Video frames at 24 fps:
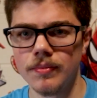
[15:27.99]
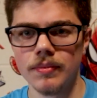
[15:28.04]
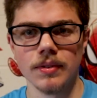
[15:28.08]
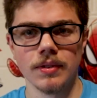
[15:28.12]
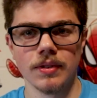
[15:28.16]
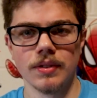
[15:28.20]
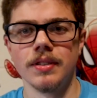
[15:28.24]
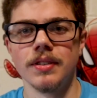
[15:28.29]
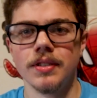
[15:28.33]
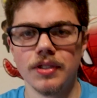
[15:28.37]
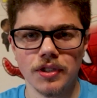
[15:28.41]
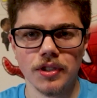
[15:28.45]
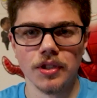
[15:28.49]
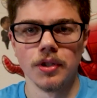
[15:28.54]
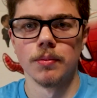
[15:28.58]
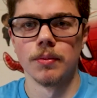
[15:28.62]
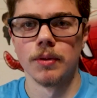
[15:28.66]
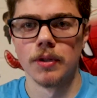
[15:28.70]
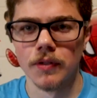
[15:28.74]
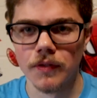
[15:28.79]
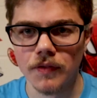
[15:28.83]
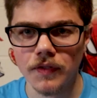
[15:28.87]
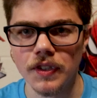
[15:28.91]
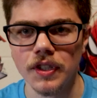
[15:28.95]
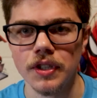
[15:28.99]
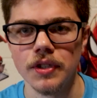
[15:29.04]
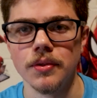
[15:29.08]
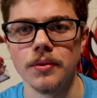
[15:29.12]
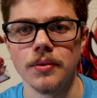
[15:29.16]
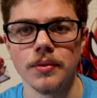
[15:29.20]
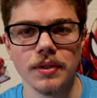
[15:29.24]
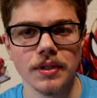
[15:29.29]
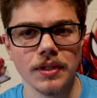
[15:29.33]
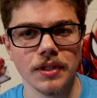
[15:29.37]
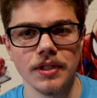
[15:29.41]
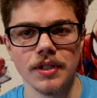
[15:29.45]
consumer
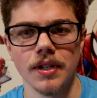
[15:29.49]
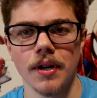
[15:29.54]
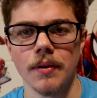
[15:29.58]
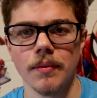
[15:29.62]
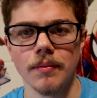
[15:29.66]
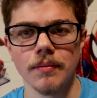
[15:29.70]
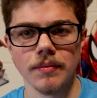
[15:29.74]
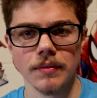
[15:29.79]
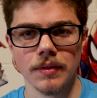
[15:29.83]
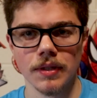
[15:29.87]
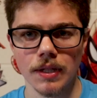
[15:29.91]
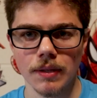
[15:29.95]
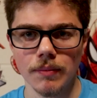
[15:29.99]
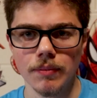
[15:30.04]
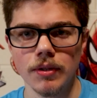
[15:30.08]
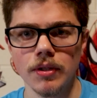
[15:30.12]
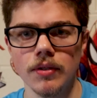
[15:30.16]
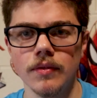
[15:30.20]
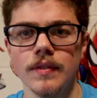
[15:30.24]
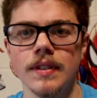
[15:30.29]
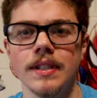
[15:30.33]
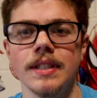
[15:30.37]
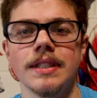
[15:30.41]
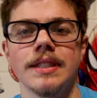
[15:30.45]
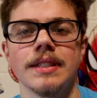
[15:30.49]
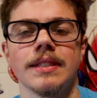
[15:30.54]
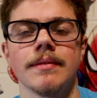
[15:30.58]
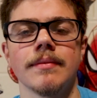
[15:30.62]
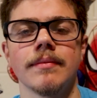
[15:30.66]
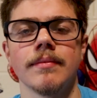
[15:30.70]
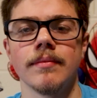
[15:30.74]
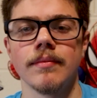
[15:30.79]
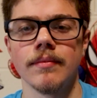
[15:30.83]
views, the movies,